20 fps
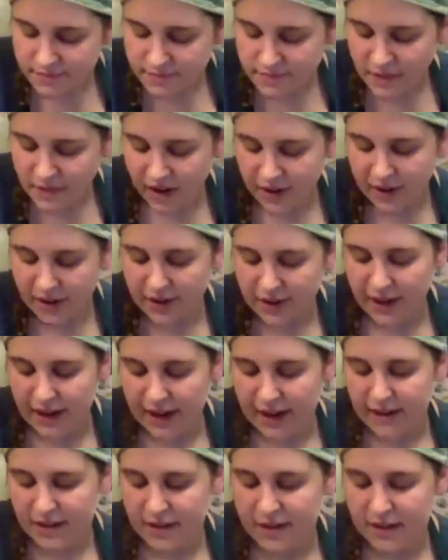All right,
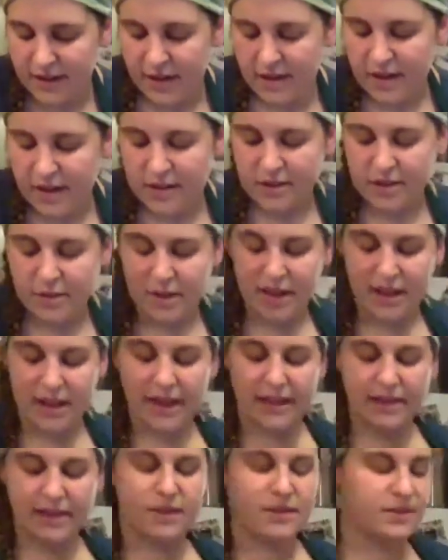so I'm gonna
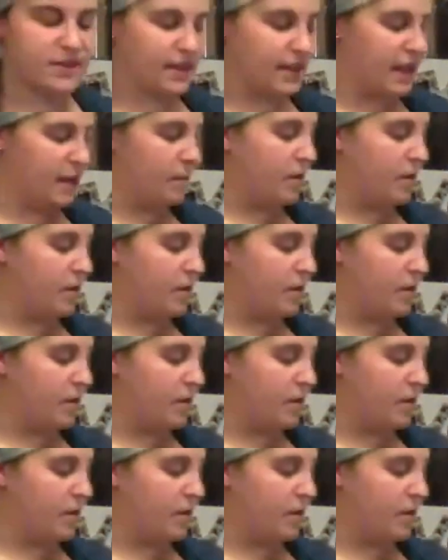let those keep